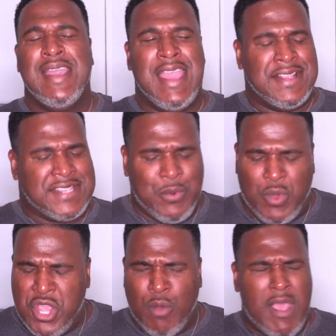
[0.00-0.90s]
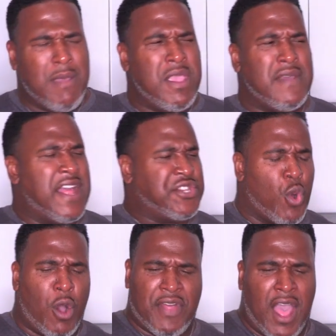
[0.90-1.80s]
And see, when you may be in that
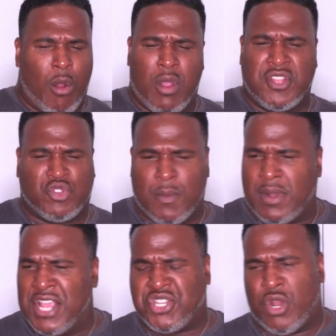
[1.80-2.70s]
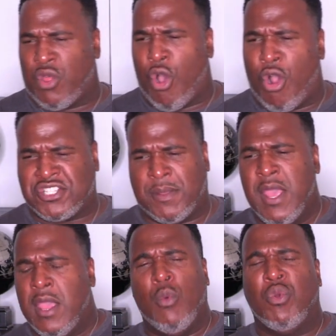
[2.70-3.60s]
12th hour of the tribulation or the hardship
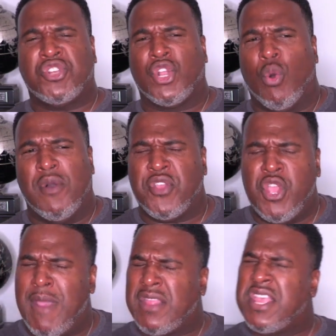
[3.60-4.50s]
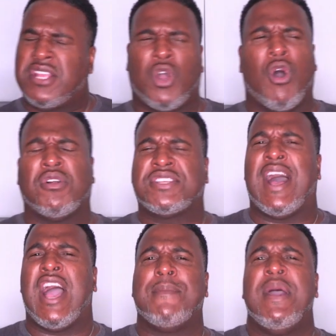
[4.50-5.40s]
in which you're going through, you may think all
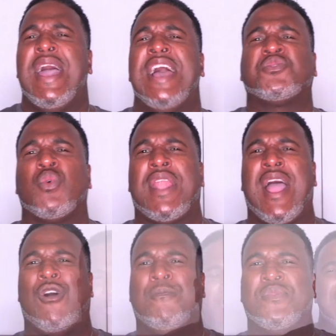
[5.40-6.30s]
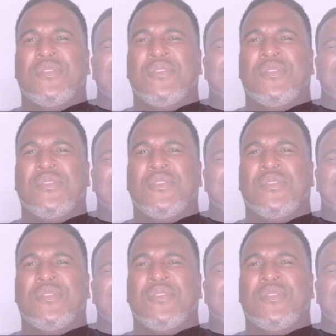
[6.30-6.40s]
time has run out.